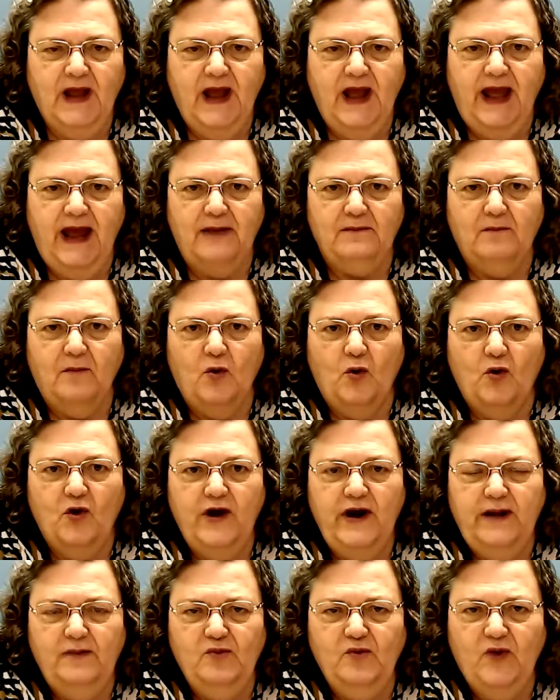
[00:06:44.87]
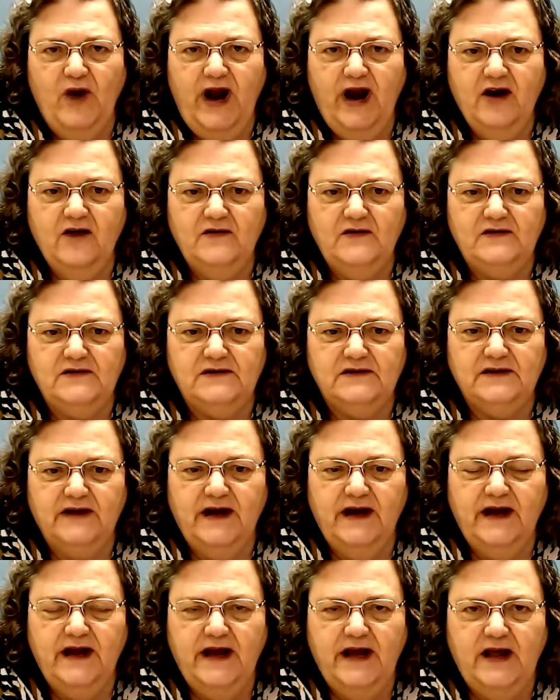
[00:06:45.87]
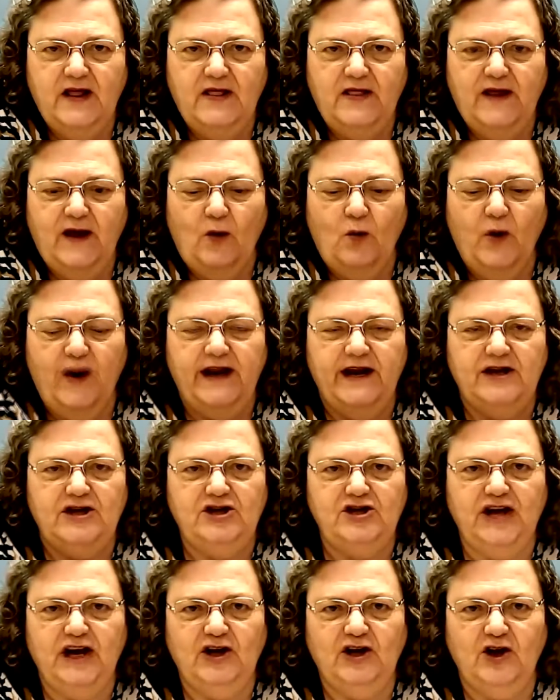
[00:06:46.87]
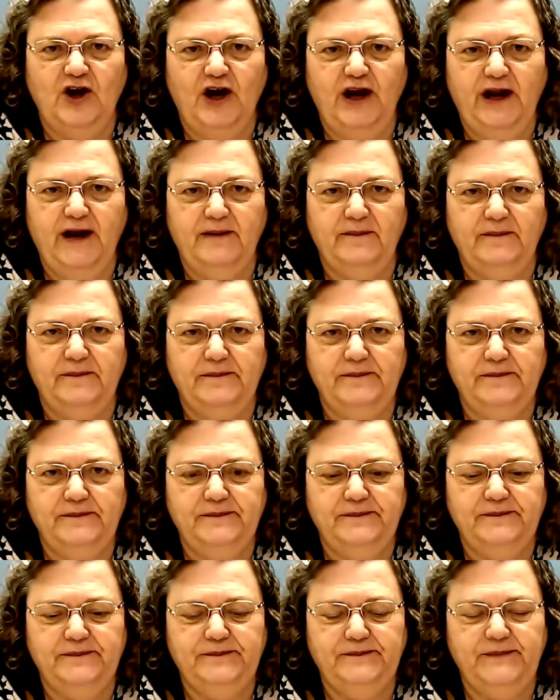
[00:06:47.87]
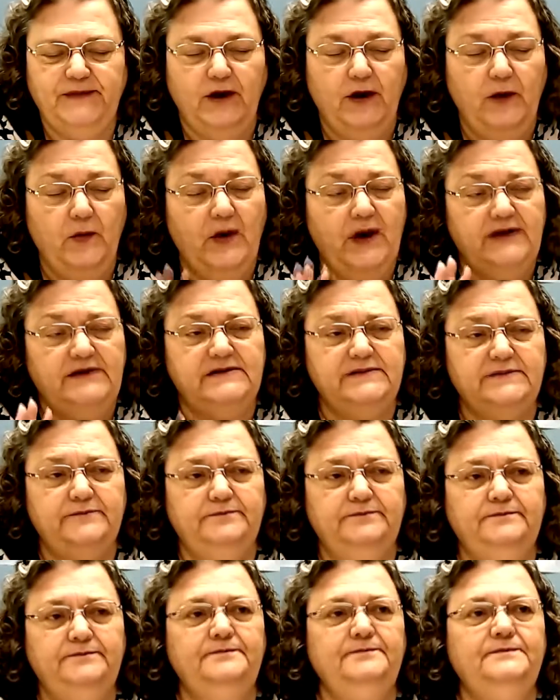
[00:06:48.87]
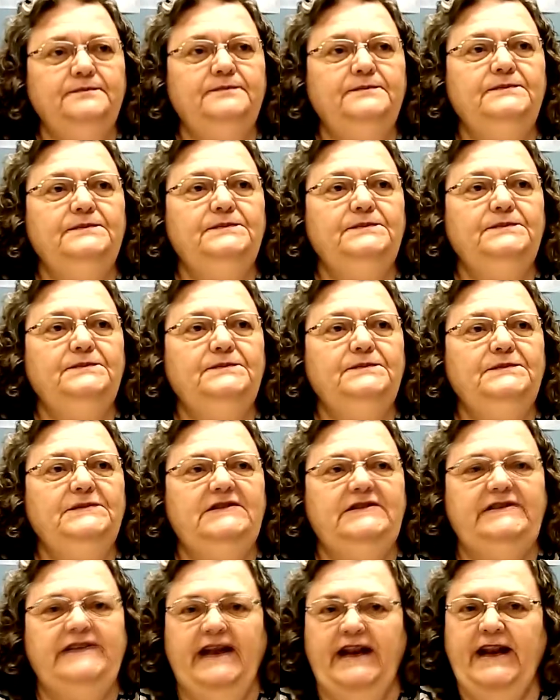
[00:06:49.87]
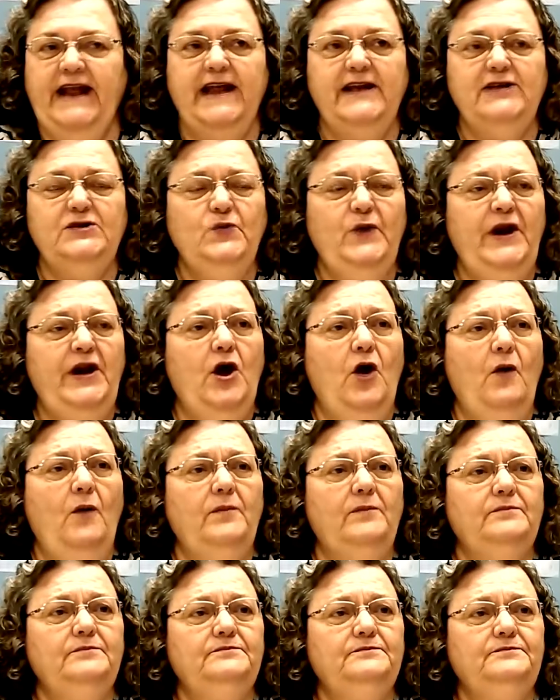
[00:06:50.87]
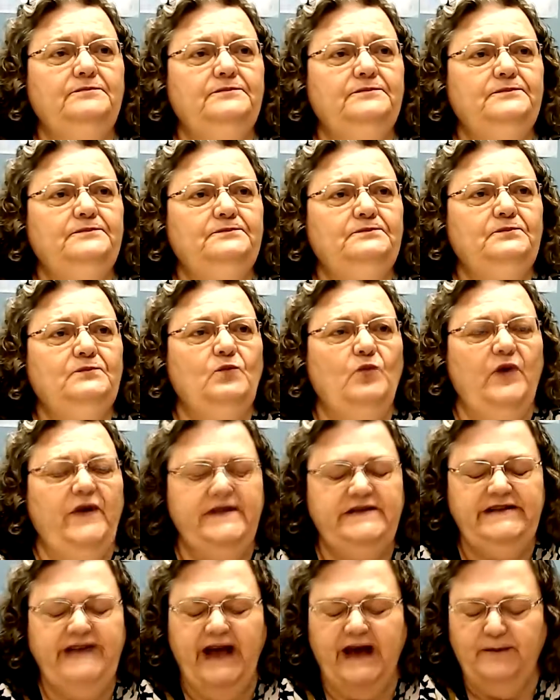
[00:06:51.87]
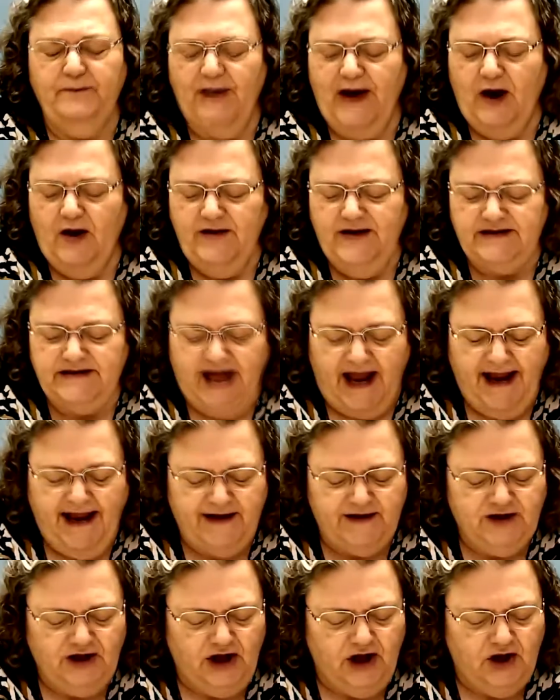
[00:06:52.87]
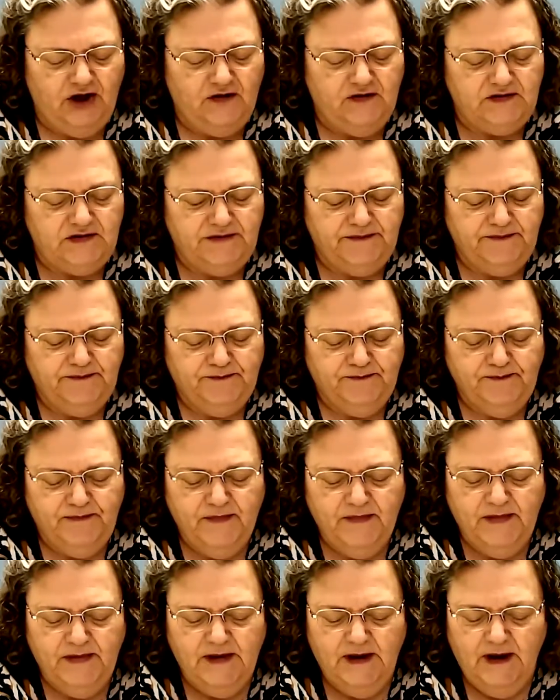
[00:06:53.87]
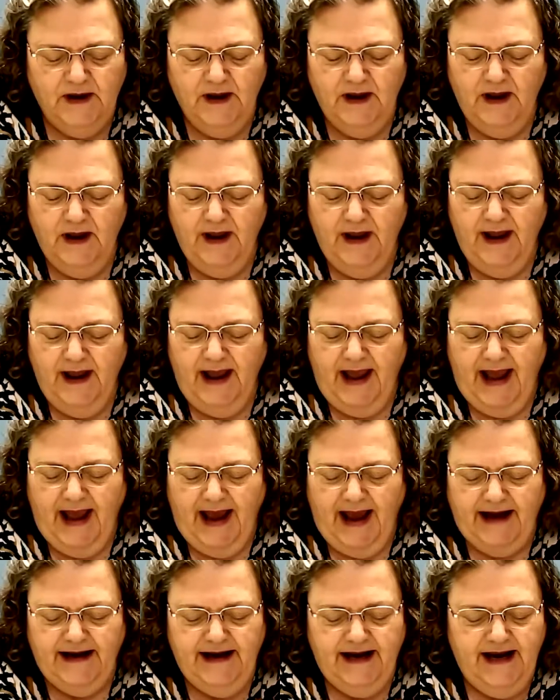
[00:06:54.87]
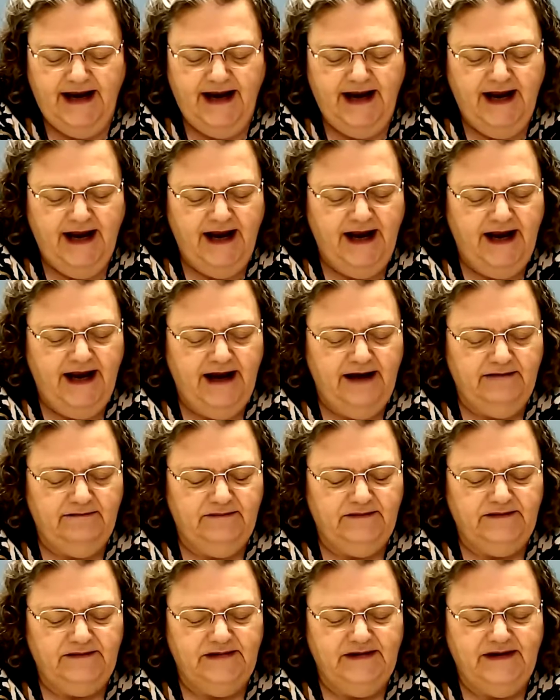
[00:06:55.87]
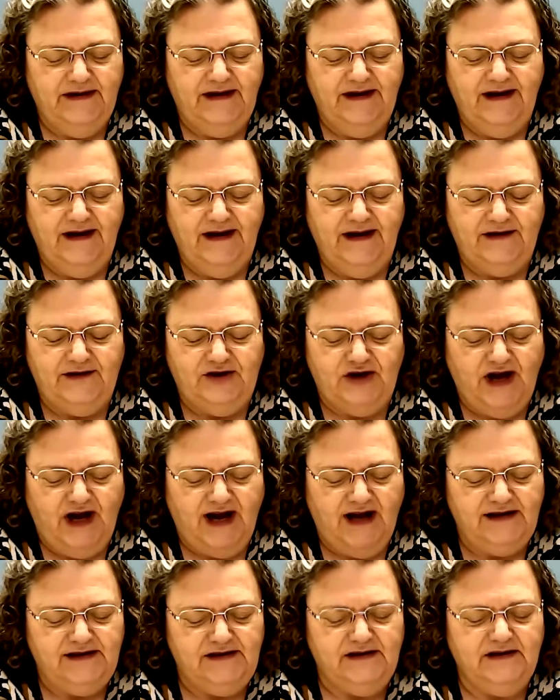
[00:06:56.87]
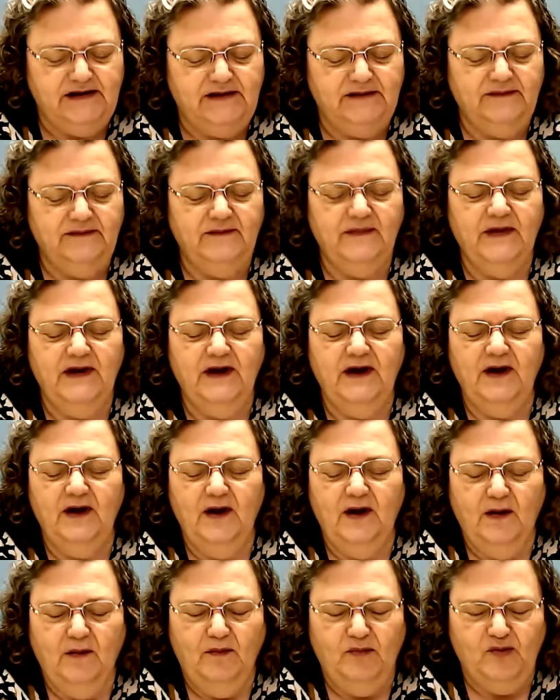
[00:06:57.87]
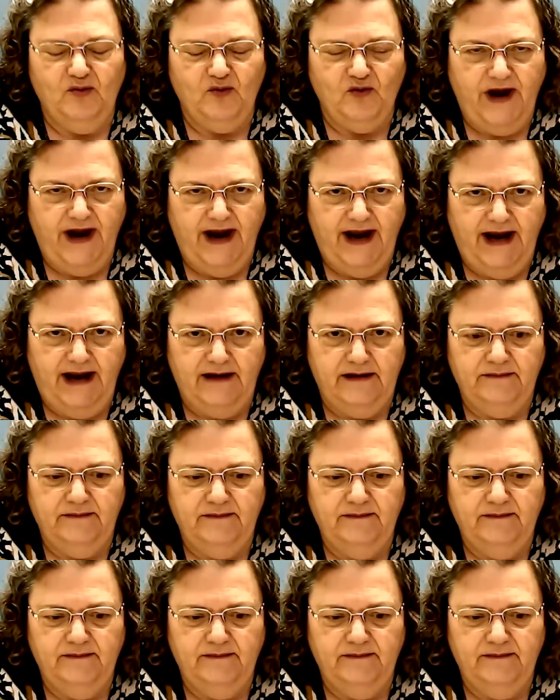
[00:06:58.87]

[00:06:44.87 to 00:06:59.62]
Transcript: and morning prayers, they went and checked on him. There he was, sitting at his window with his head bowed, his hands closed, and he just prayed